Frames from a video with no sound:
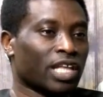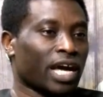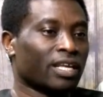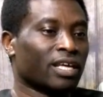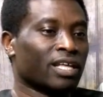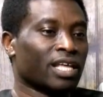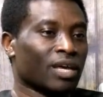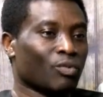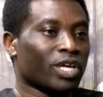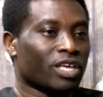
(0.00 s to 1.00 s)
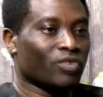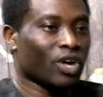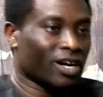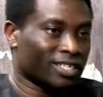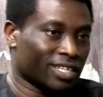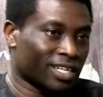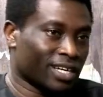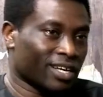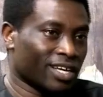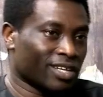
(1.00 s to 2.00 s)
that if we give you our
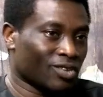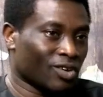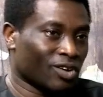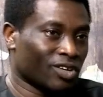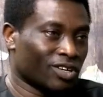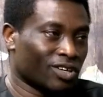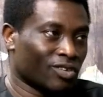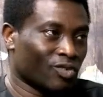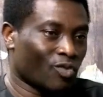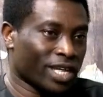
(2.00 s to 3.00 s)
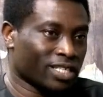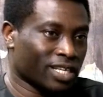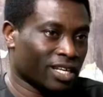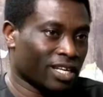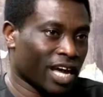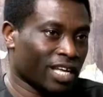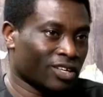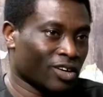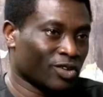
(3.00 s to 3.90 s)
ticket, it's not wasted, that